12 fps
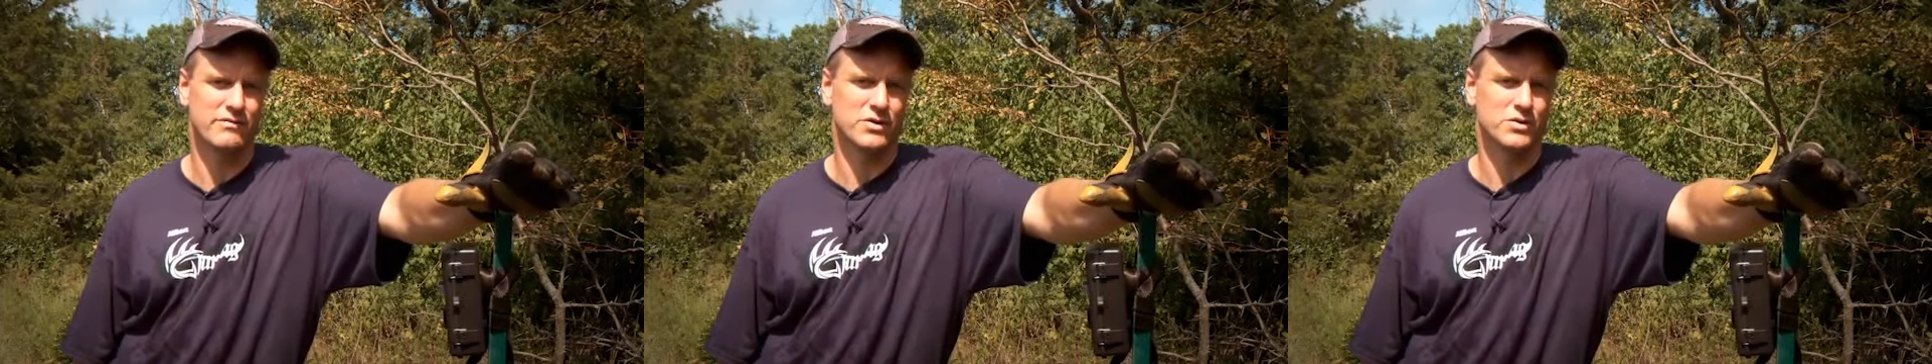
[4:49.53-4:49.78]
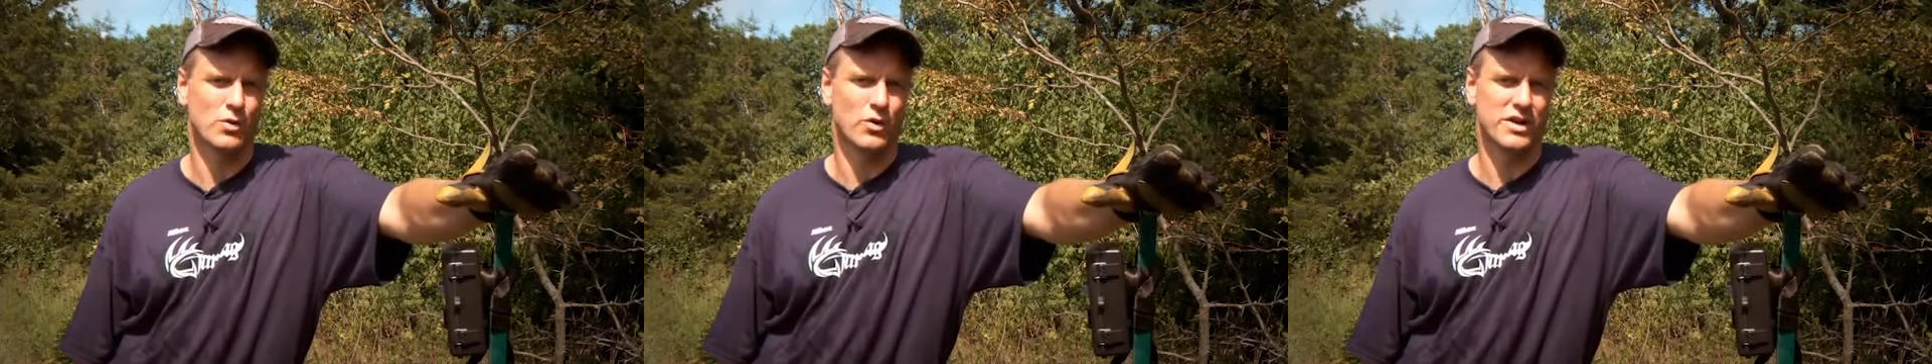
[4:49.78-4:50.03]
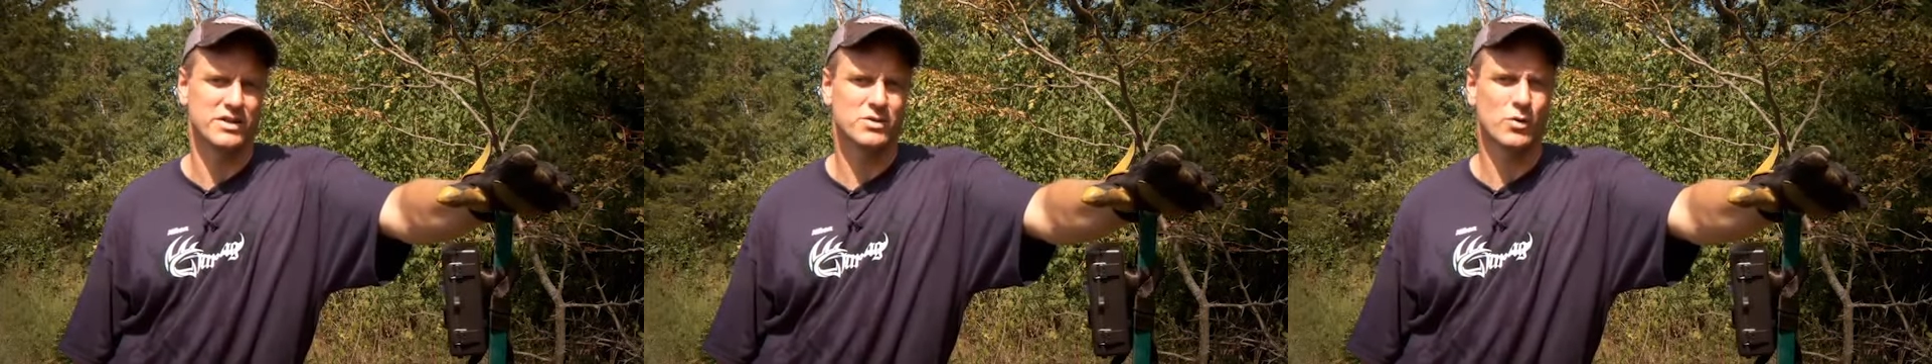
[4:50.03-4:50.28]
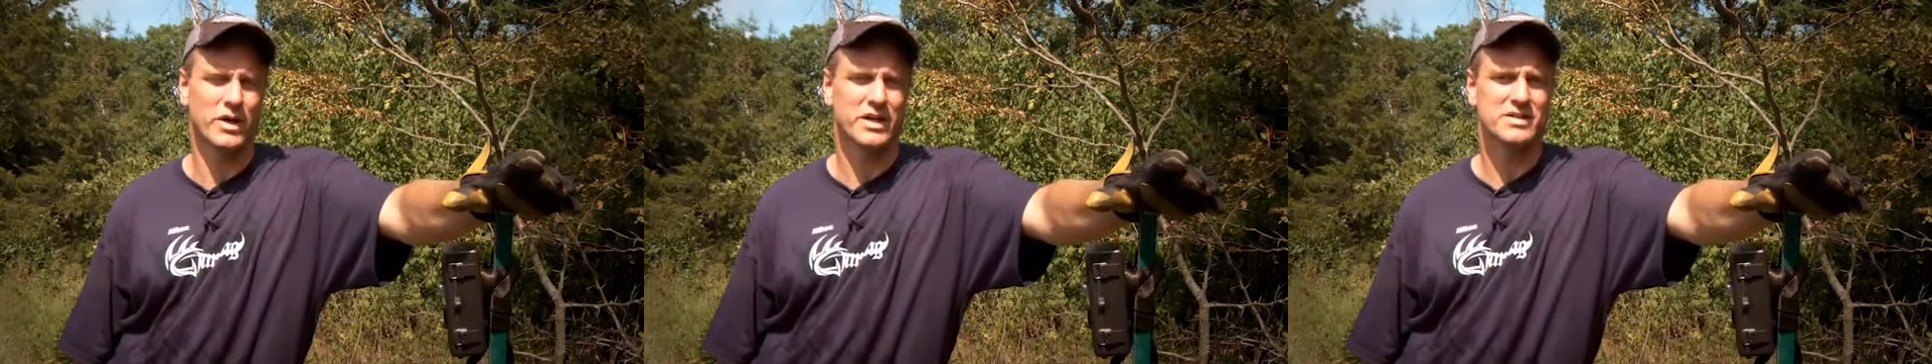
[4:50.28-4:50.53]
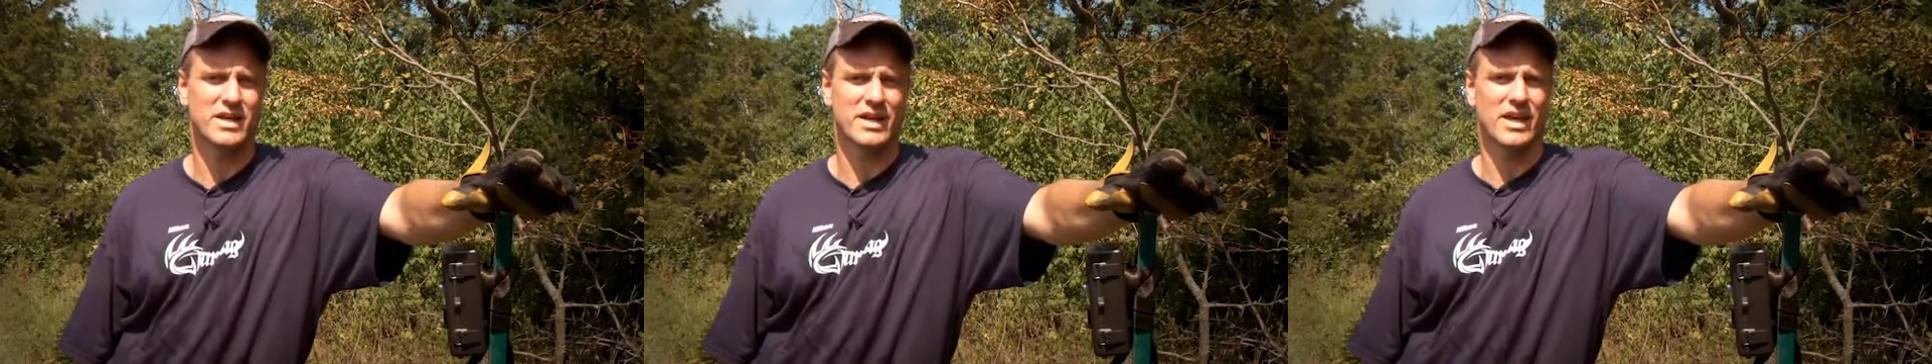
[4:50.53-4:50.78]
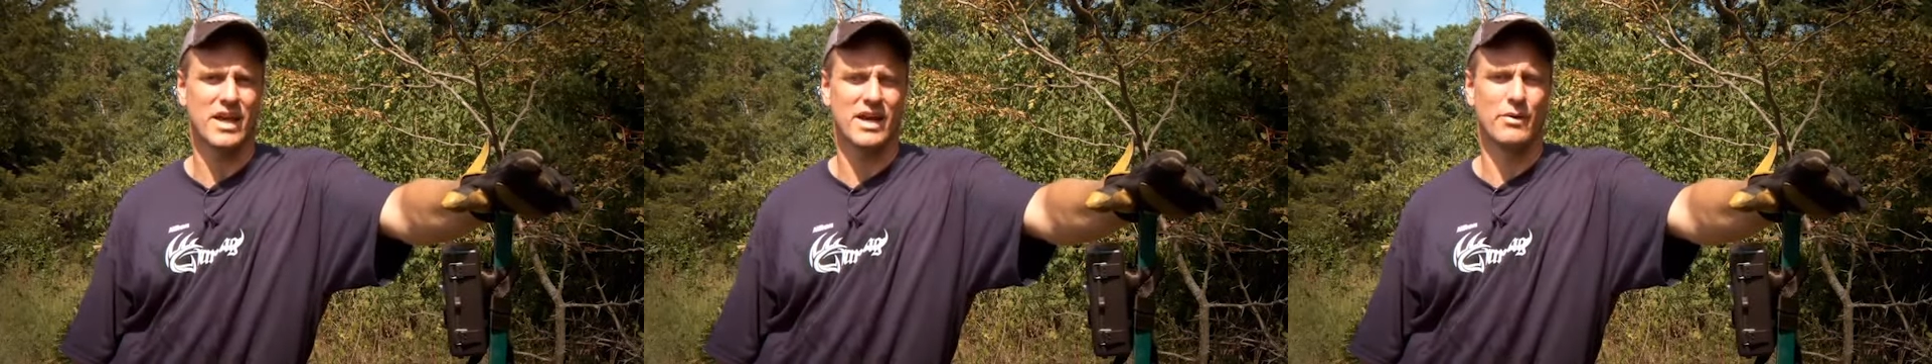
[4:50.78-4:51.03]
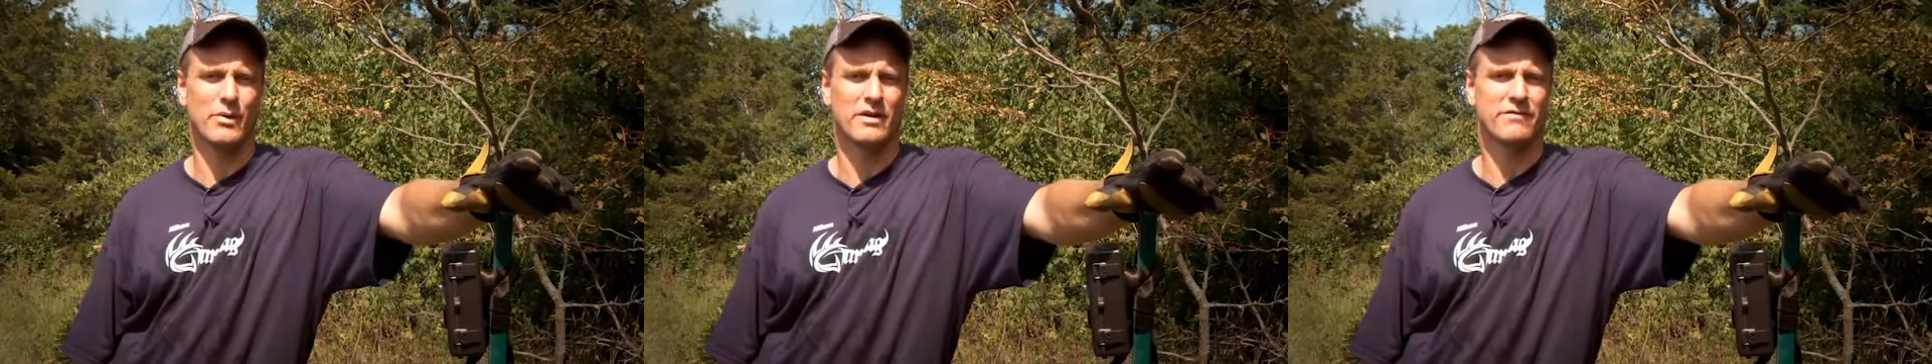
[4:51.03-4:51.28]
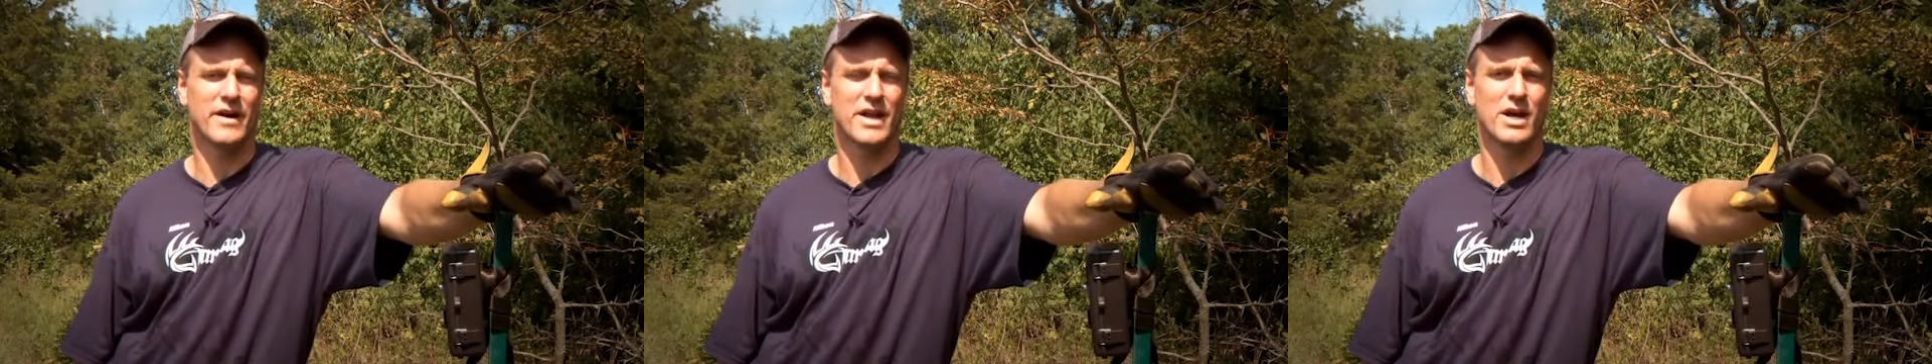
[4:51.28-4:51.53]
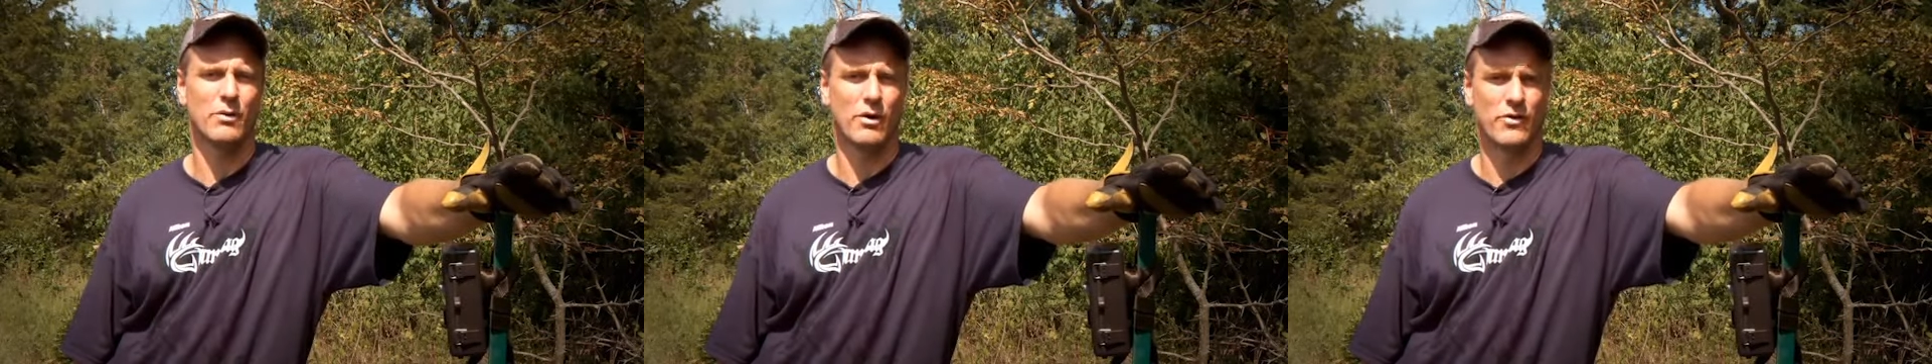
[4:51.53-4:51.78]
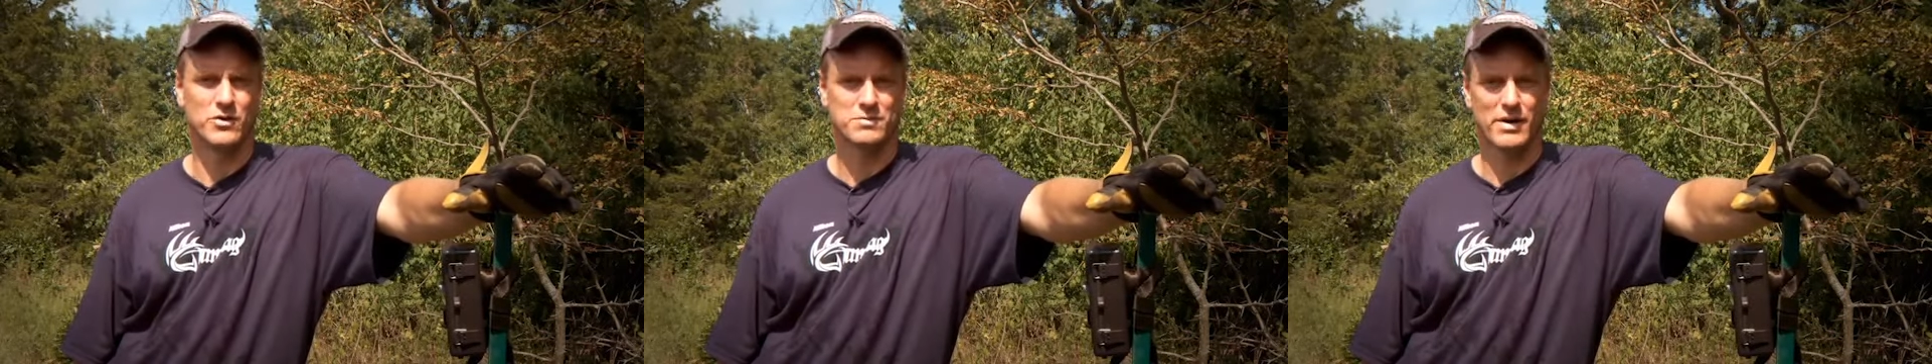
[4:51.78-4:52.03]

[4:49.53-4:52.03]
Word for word: inventory as quick as I can. I want to find out where those